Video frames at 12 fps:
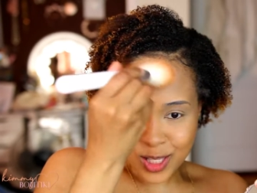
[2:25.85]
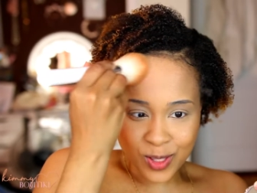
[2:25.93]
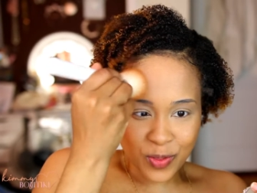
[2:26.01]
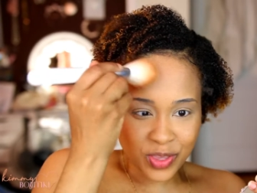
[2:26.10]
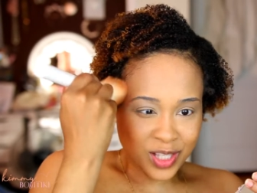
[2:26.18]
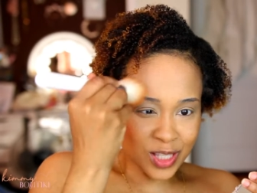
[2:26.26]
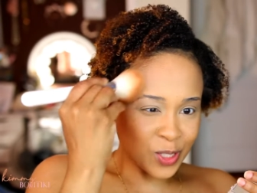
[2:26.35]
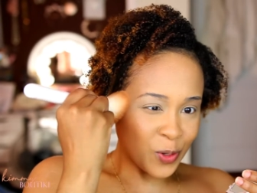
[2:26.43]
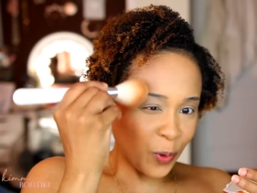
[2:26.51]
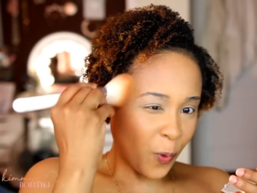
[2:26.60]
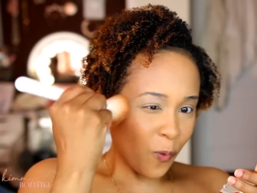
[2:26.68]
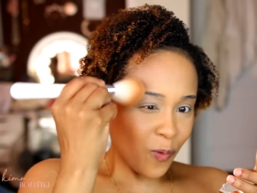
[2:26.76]
So this is
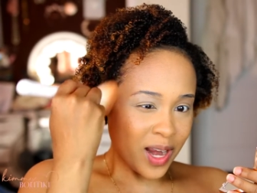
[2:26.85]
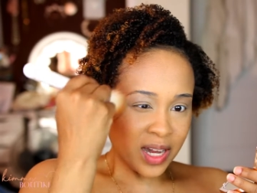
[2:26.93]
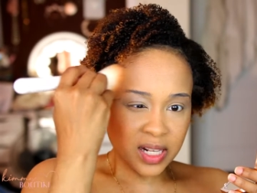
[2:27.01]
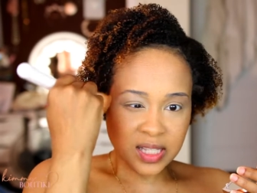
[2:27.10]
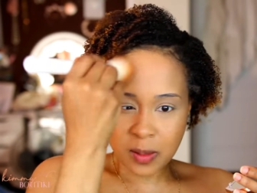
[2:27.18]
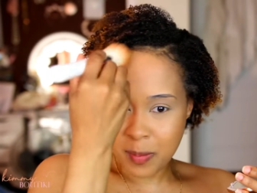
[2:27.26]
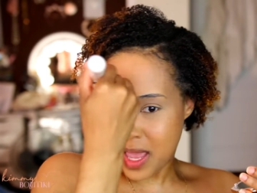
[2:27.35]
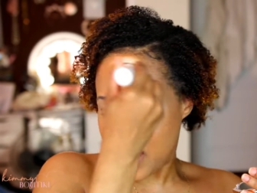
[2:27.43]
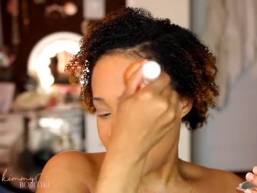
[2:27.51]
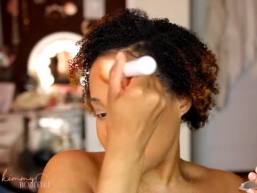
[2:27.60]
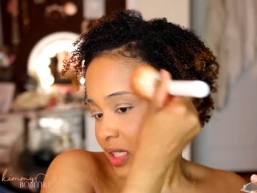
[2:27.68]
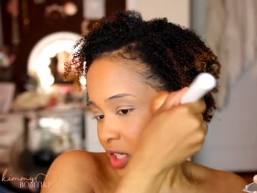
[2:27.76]
gonna go right next to my
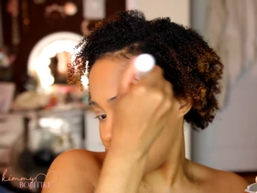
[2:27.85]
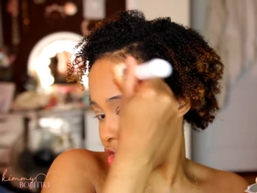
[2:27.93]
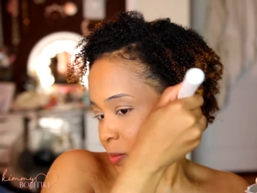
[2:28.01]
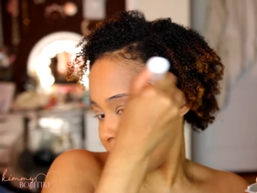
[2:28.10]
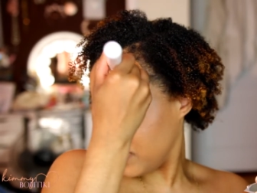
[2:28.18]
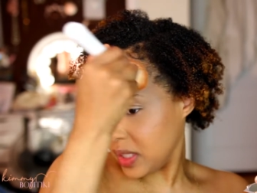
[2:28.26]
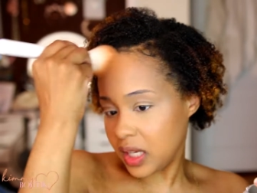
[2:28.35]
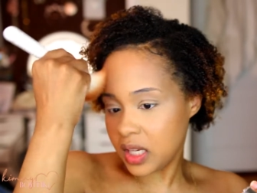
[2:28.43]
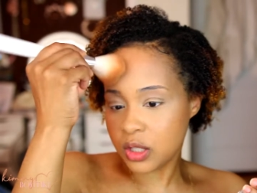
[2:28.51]
Anastasia Beverly